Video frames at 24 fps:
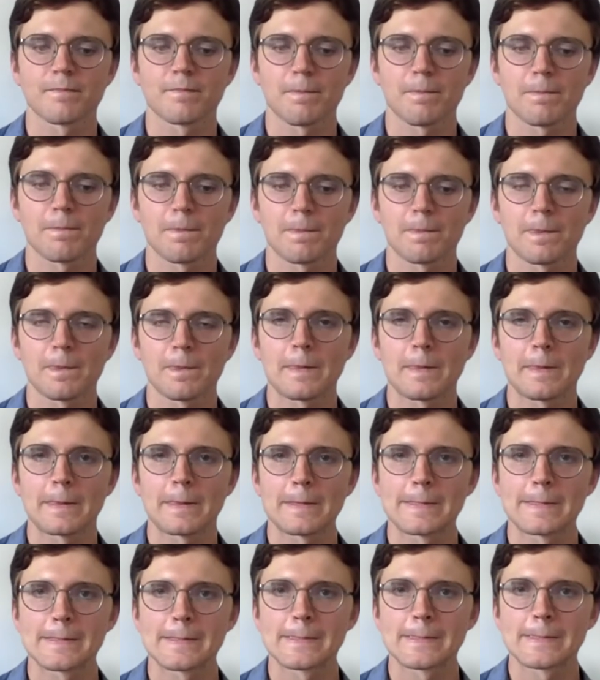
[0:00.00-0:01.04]

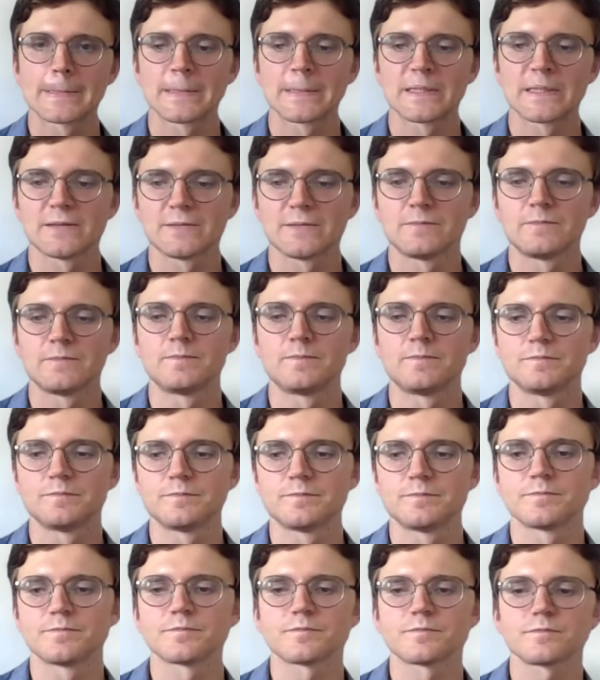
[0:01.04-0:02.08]

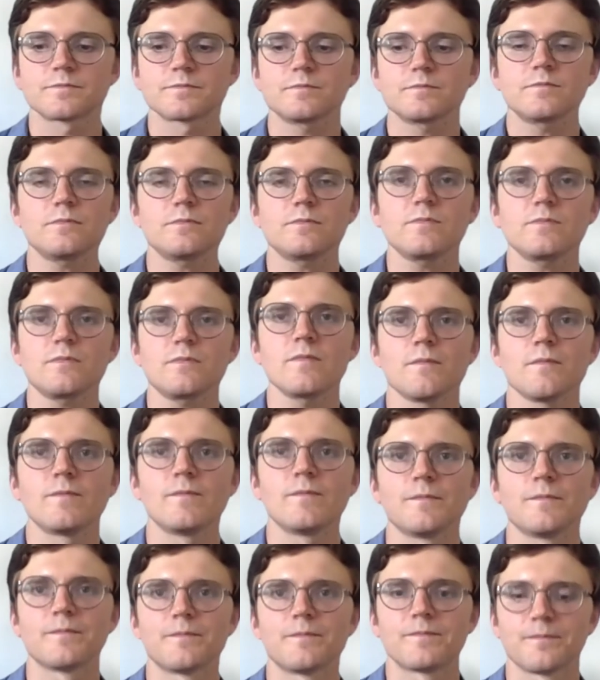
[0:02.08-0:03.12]

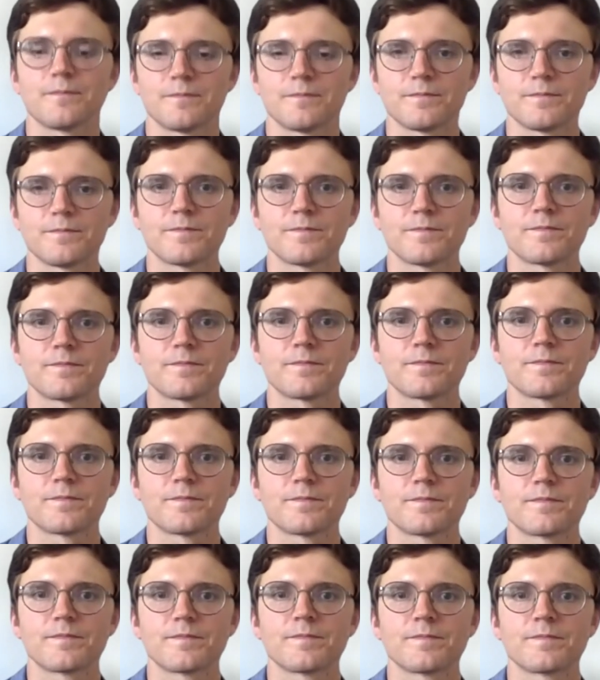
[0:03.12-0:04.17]

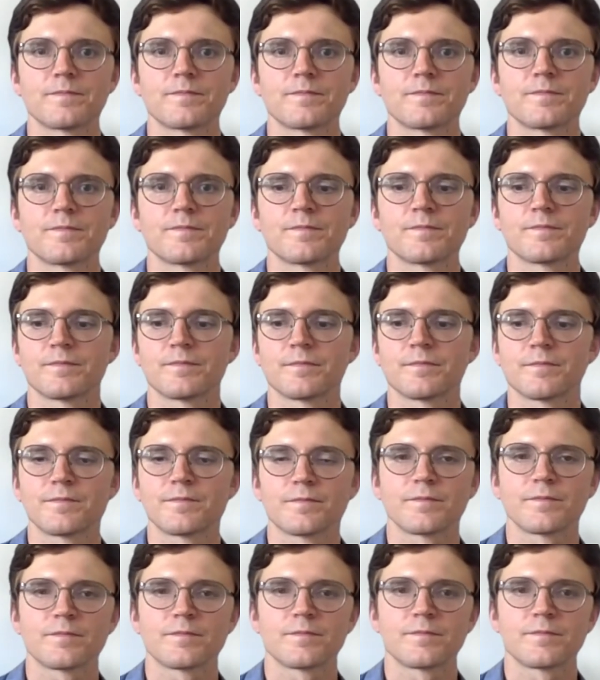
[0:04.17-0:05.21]

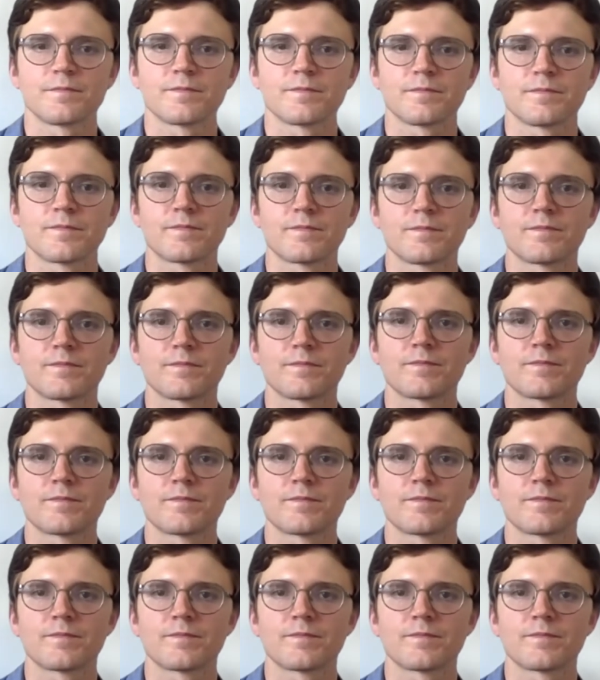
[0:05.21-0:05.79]
(silent)